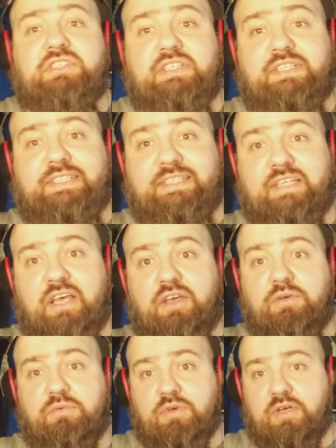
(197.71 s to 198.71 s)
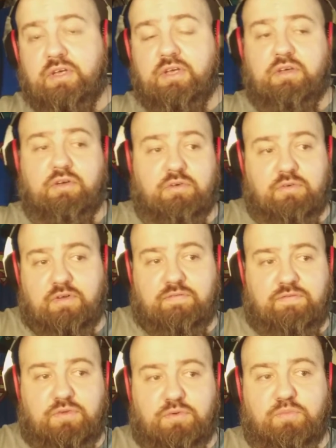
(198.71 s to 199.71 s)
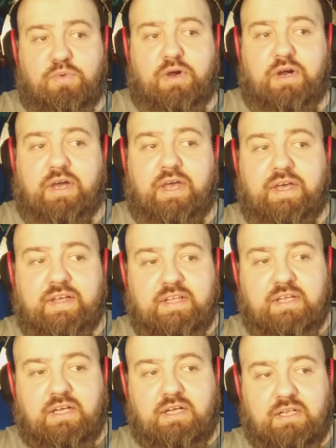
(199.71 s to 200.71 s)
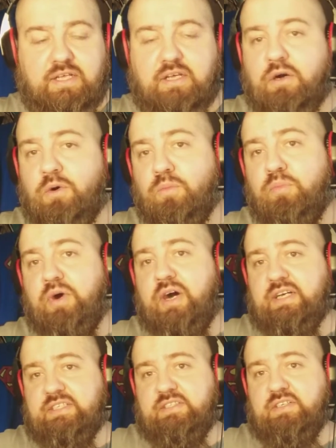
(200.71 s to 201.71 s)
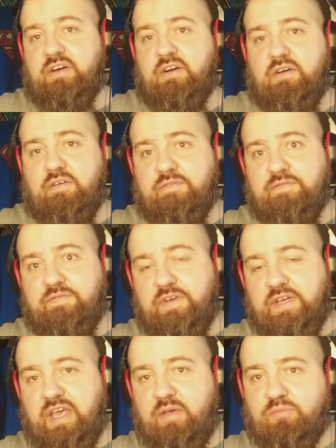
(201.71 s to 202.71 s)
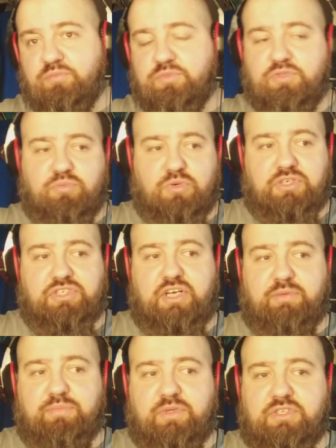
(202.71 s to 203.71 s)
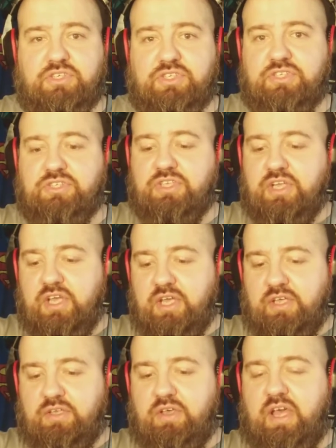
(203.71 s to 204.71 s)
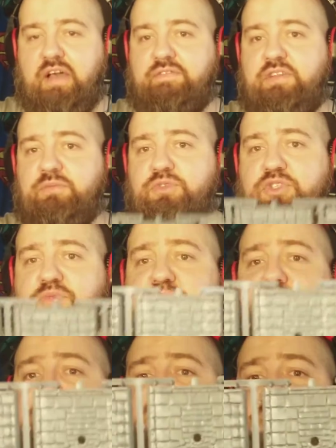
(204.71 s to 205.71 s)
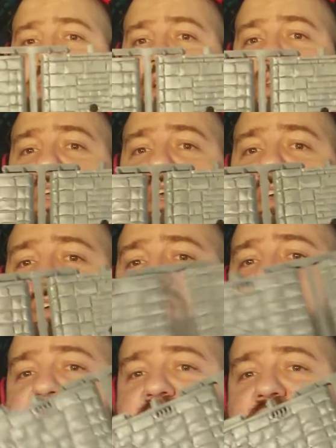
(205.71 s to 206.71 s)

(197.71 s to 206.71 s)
Let's say if you buy like a whole box of Games Workshop miniatures, you have them on spruce, and here you can